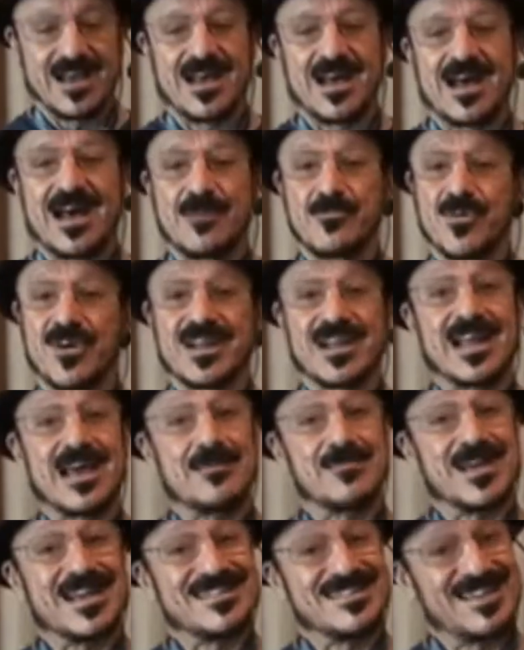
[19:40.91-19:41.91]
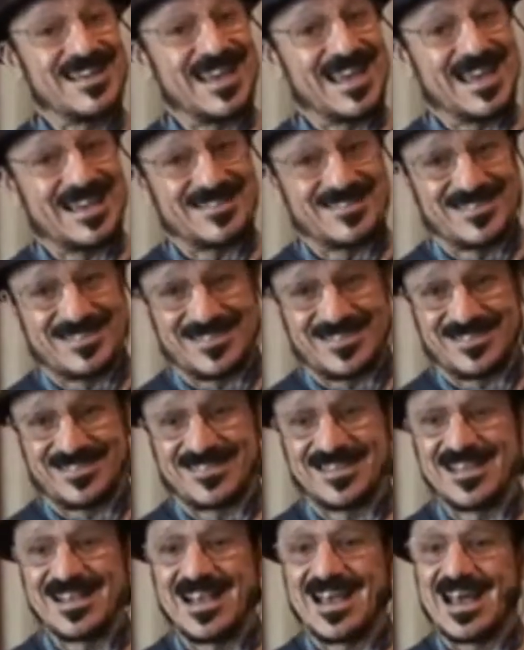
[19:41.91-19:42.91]
I'm working on my
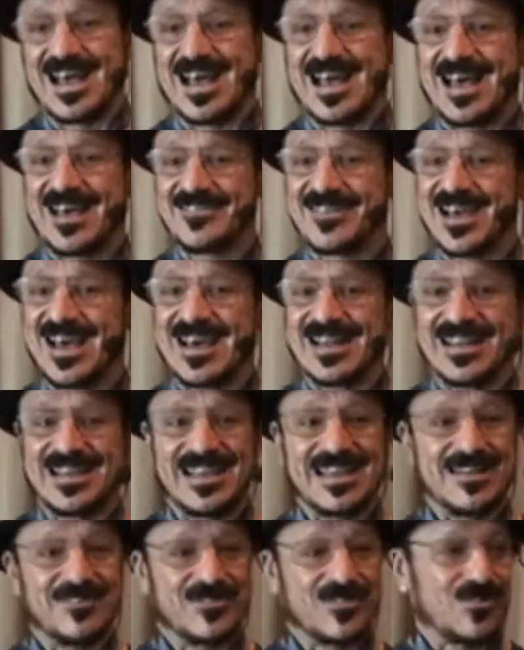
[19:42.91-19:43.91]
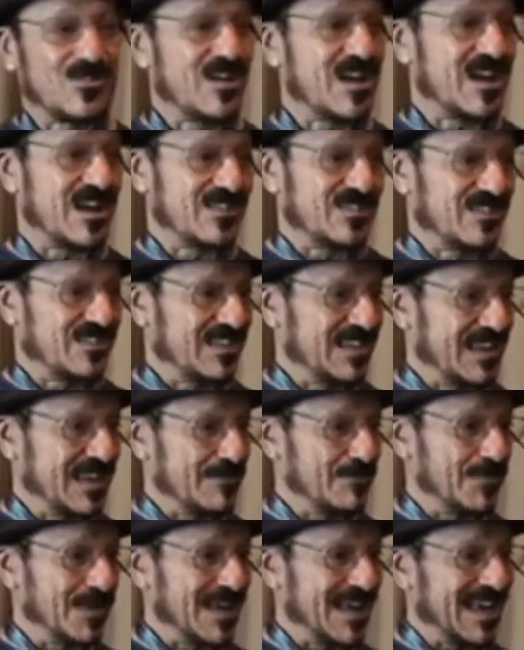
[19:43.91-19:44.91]
taxes. I've got to have trust
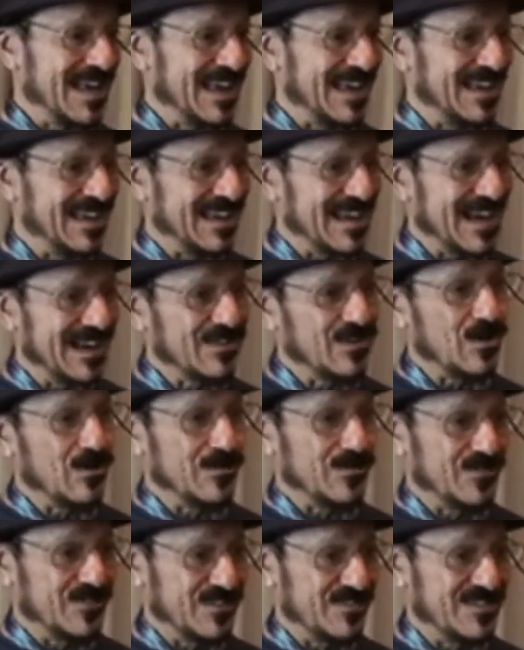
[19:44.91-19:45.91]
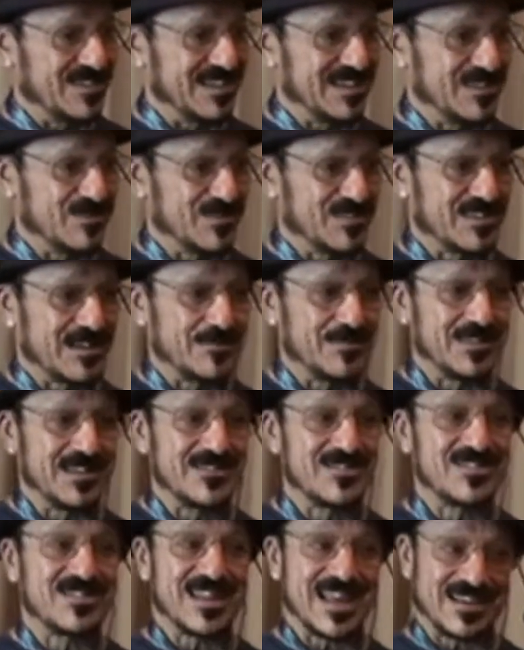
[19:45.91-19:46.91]
that by October 15th, which I
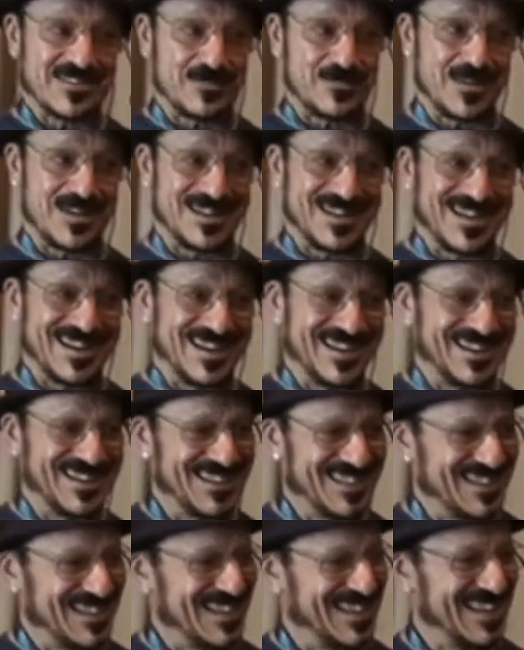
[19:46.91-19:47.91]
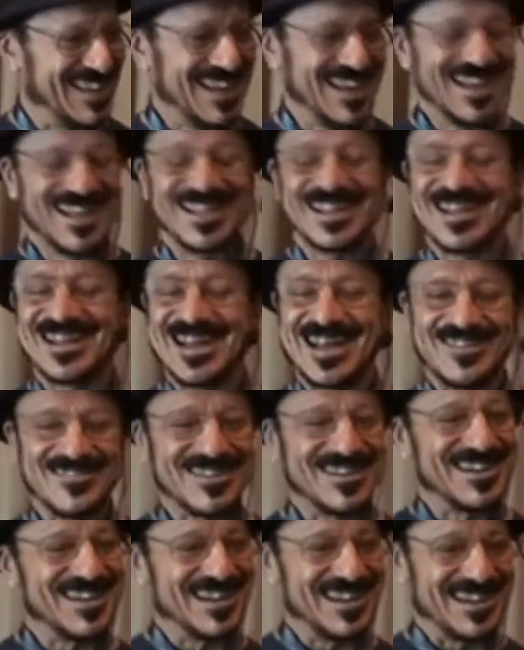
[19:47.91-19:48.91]
believe is next Monday, that I'm
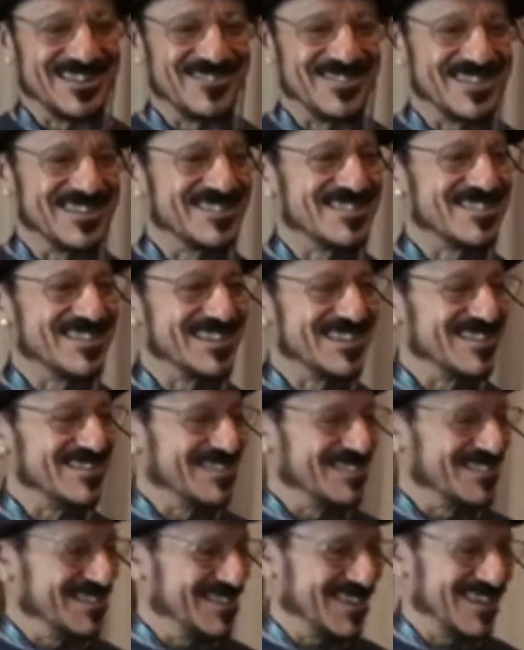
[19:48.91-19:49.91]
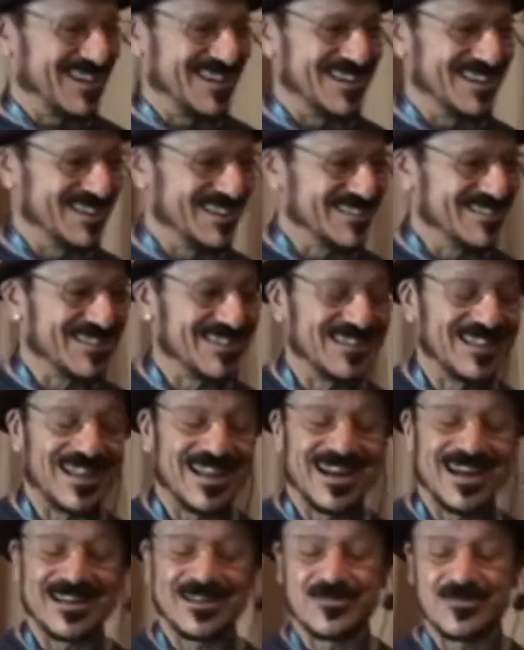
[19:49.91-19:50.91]
going to have these things done. And it's a
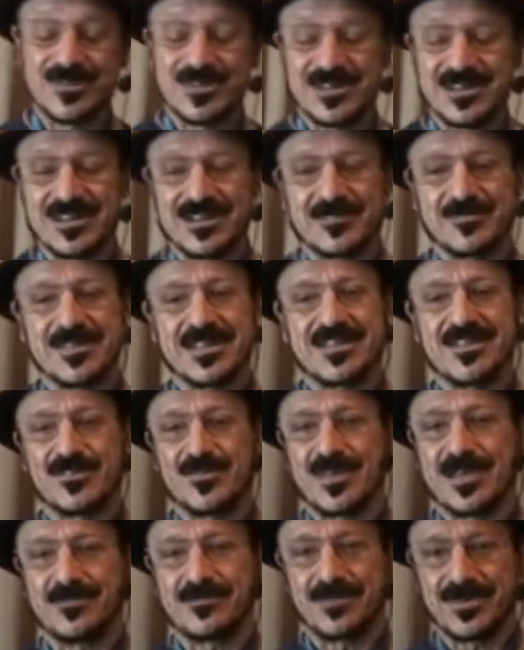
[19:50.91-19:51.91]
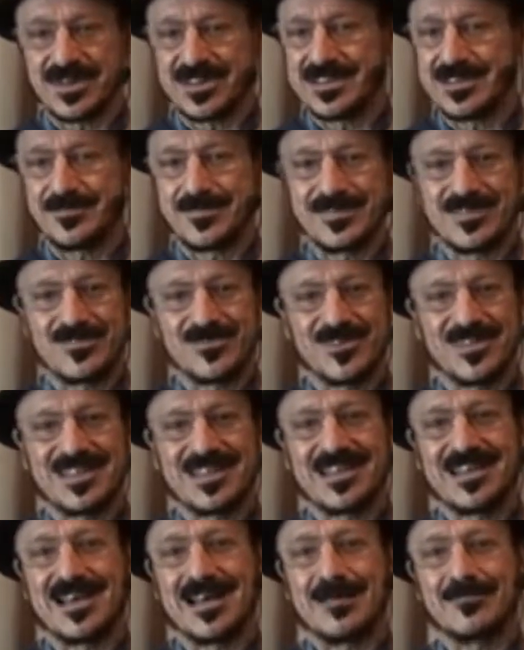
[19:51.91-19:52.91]
lot of work because my bookkeeping is
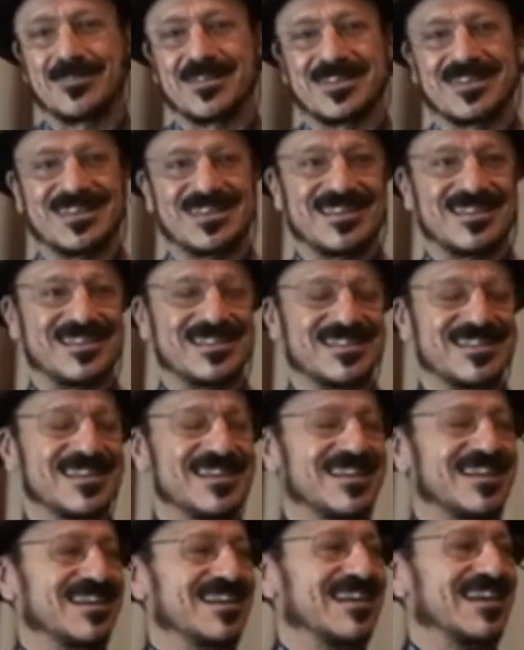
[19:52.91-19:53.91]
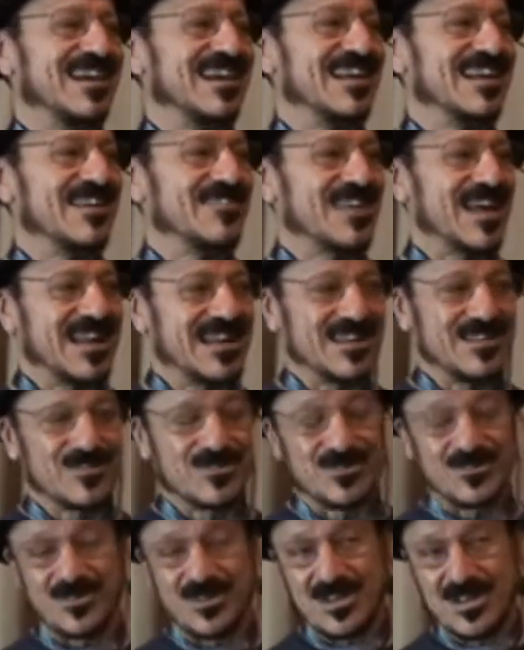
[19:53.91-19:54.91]
really complicated, and I've got to get
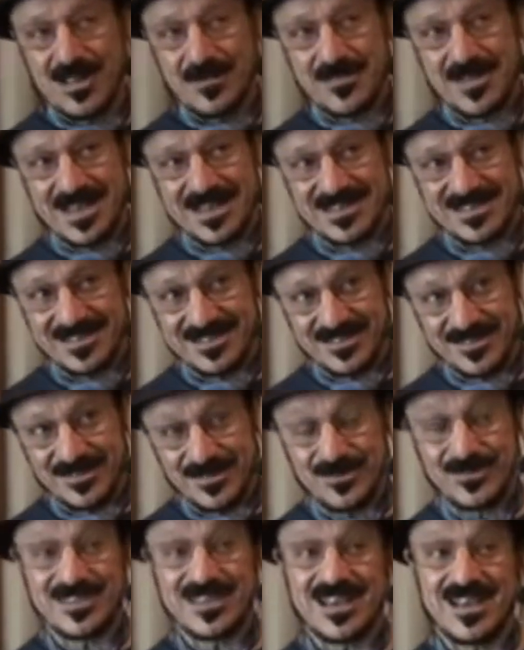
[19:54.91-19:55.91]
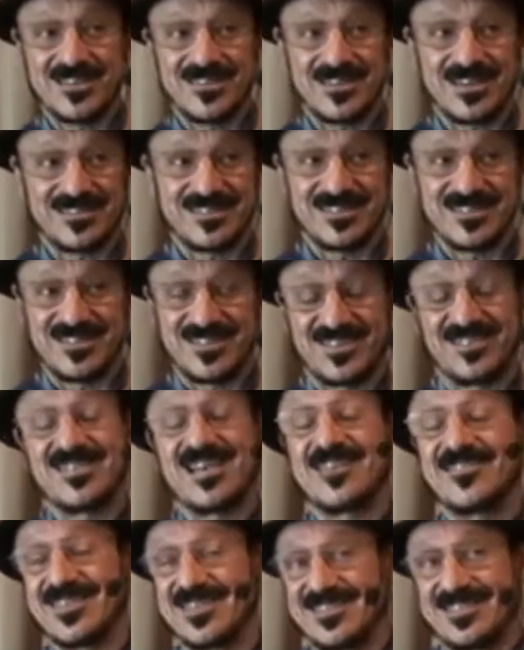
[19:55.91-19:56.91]
through all my
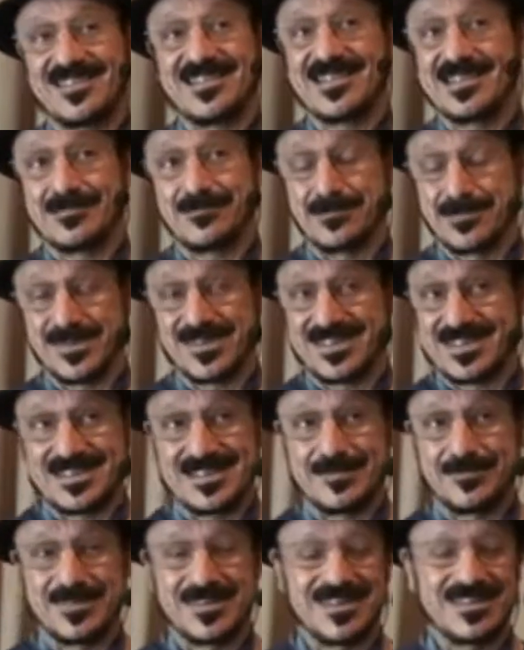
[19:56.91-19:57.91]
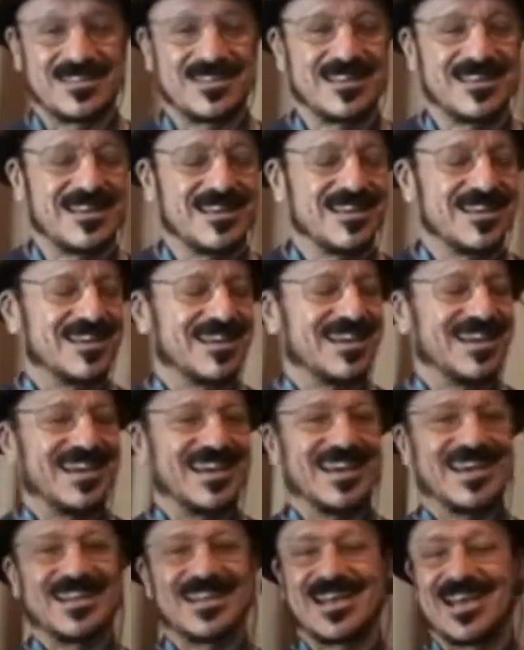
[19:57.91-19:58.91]
2017 bookkeeping,
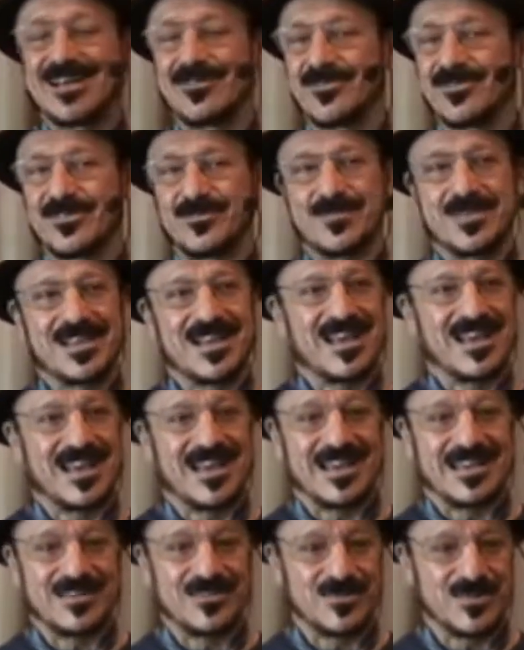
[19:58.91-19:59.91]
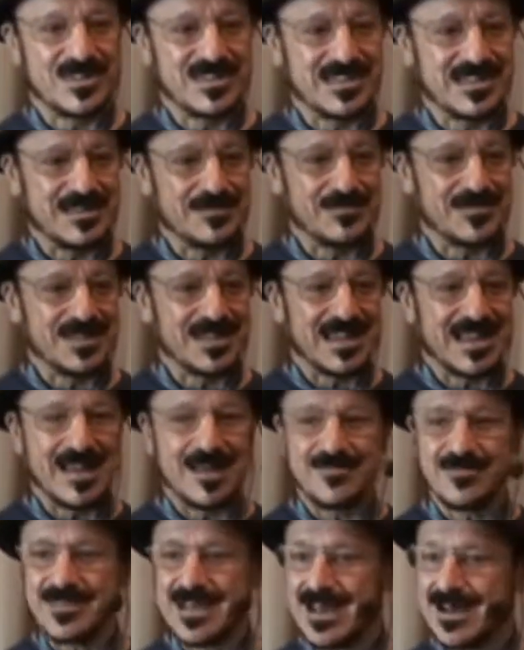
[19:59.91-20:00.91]
and I was behind with it, but
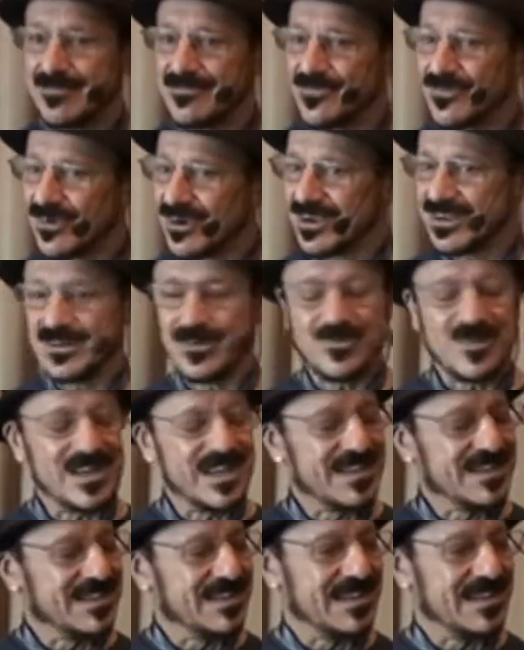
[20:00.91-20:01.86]
I'm working away, and